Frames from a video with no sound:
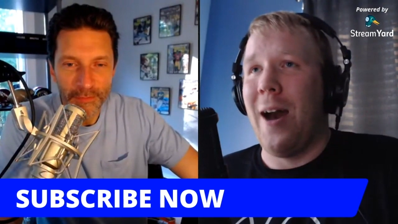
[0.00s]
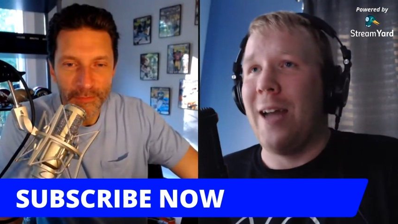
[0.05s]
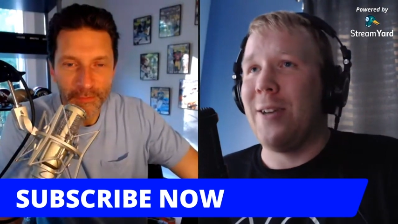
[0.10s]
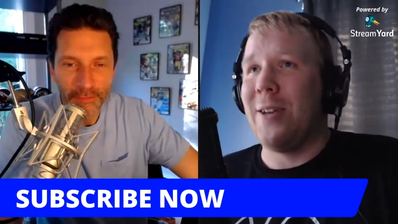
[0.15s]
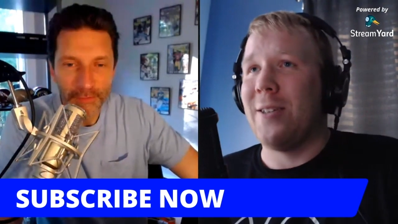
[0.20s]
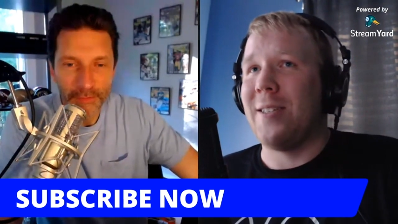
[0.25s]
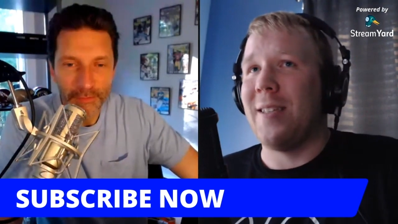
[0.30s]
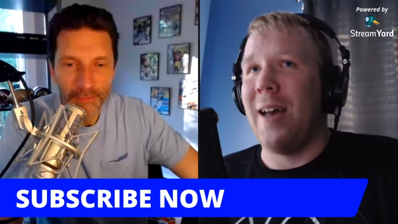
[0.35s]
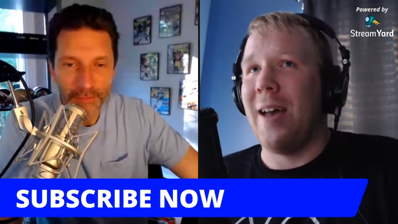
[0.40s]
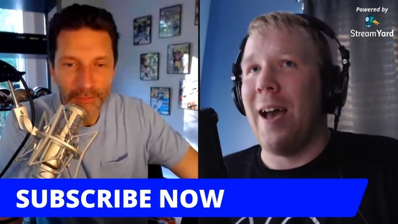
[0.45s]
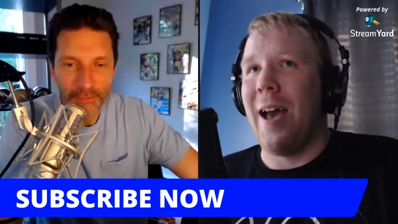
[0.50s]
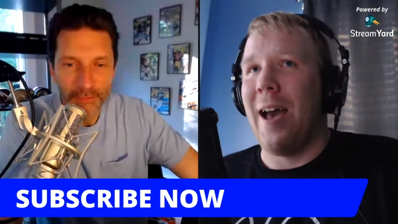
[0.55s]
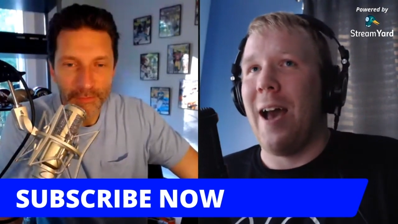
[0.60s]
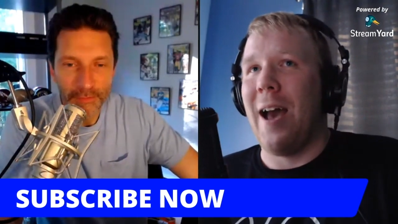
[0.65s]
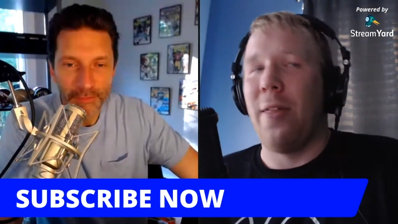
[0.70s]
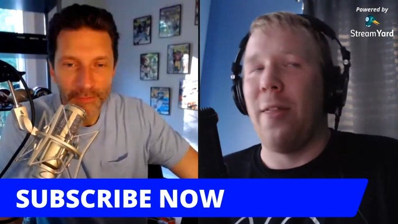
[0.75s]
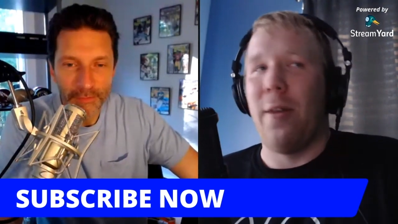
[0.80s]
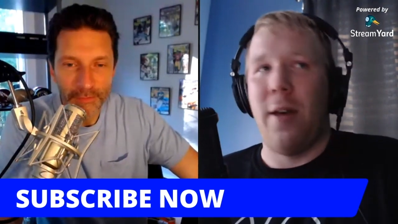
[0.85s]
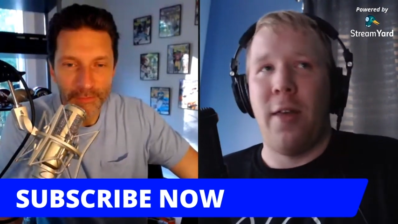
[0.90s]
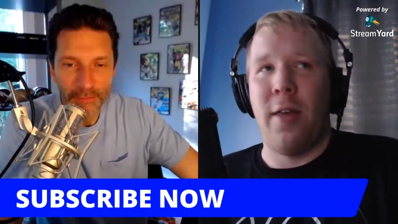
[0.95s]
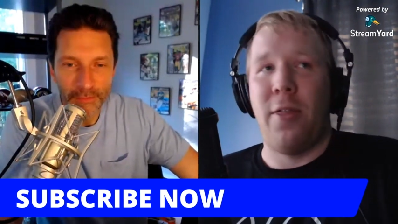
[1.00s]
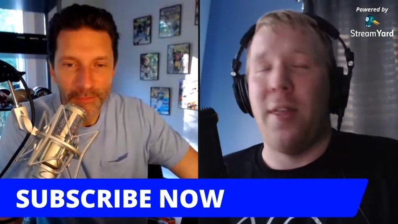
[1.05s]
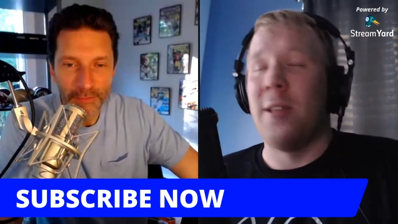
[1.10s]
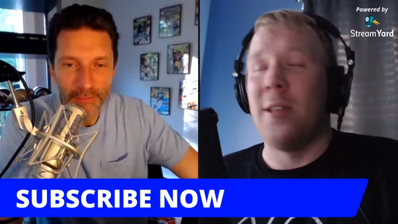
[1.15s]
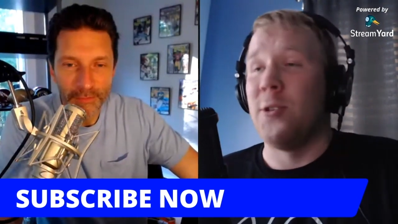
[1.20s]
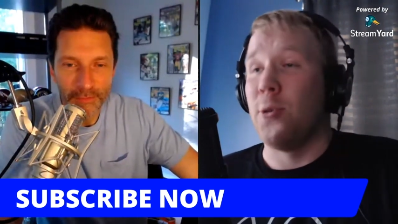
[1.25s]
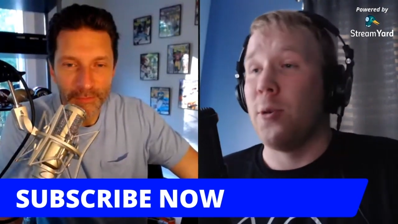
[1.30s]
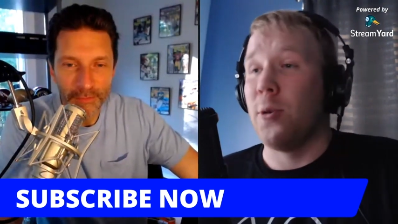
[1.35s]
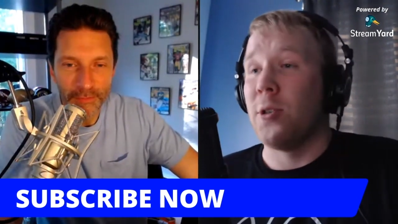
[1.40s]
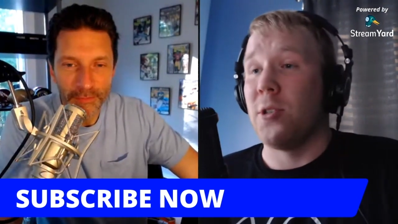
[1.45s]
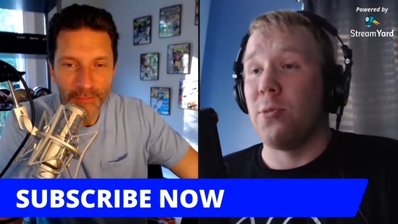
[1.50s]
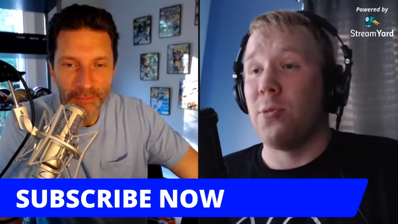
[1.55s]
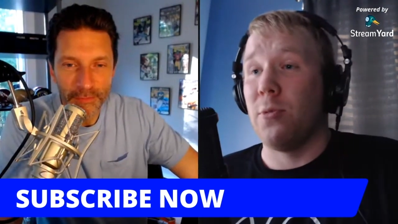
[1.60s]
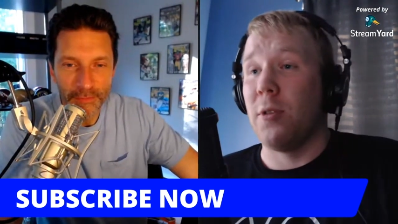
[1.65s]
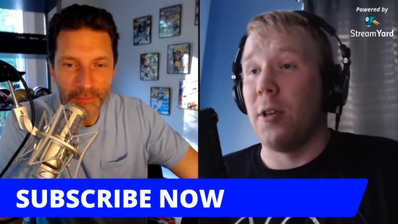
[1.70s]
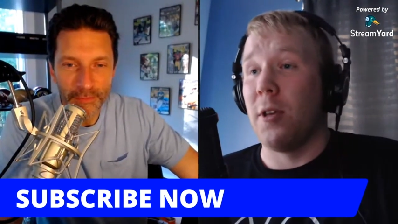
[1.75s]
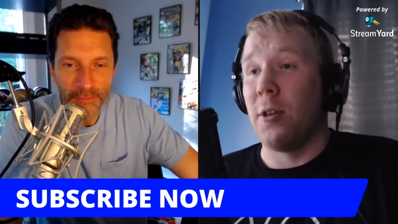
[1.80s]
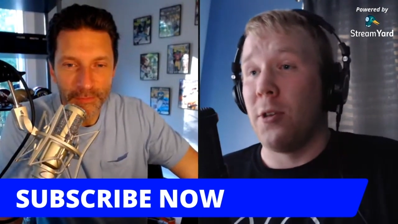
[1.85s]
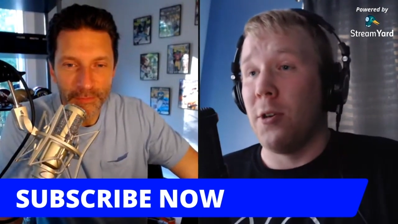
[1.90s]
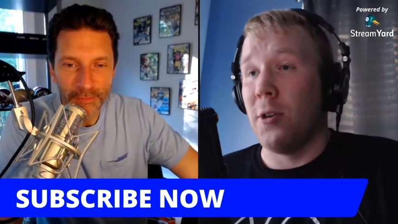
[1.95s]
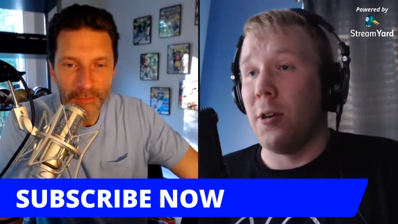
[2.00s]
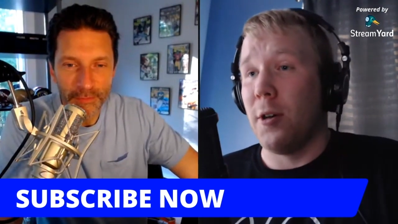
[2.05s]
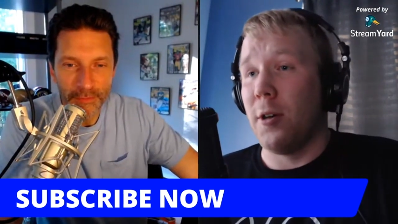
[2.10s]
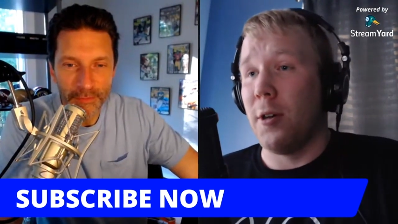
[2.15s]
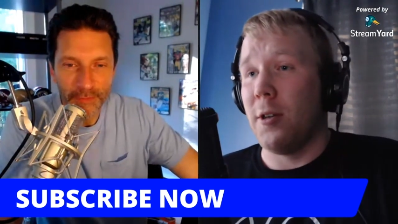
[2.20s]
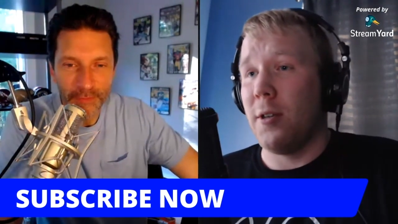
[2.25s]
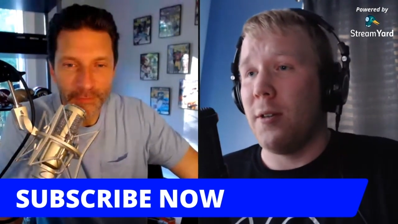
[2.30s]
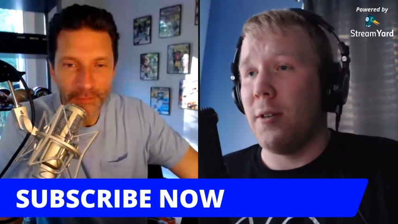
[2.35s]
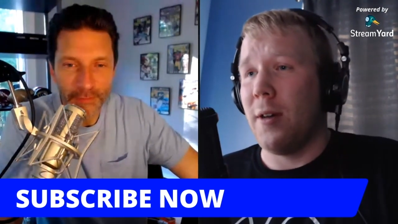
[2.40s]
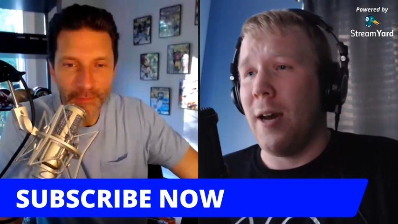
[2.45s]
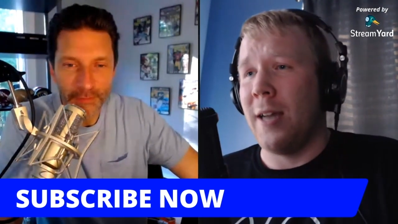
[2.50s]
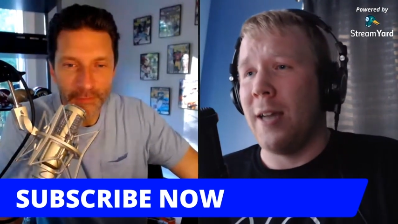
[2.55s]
Speaker 1: I think Georgia's really good.